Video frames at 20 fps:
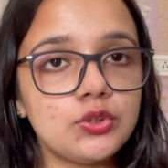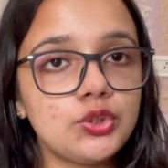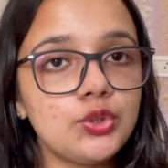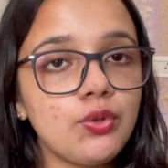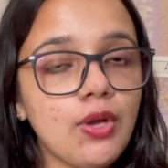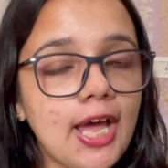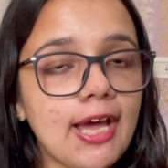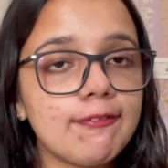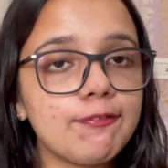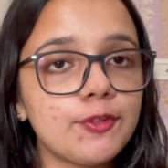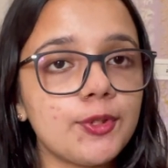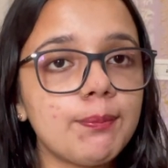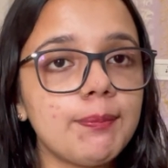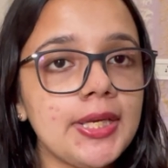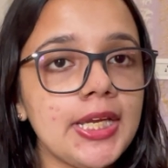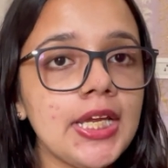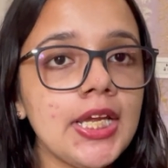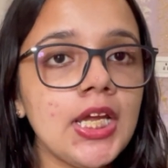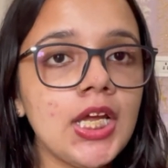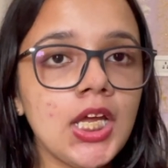You have to
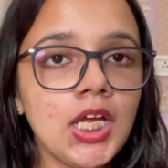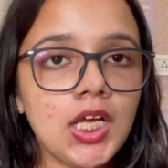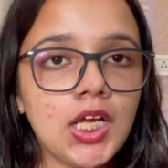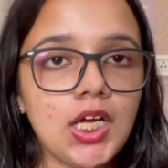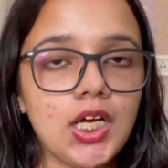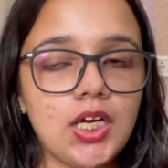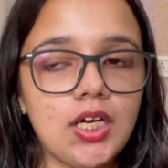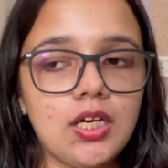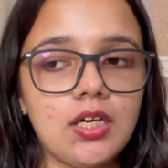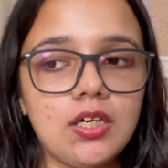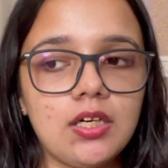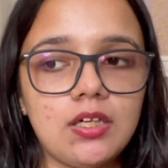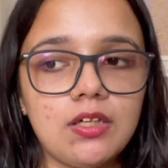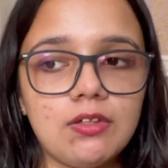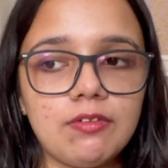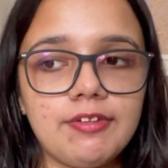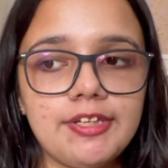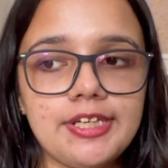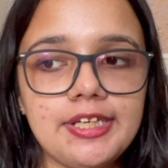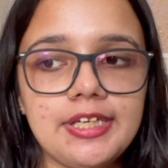be
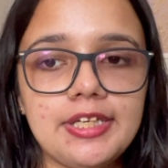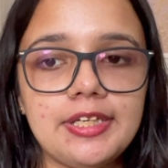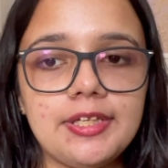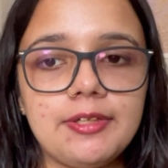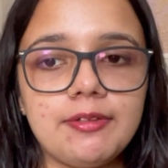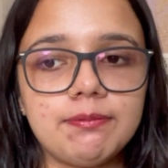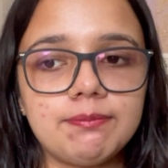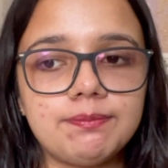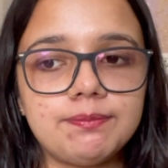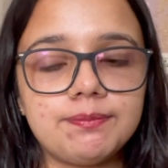uh, very,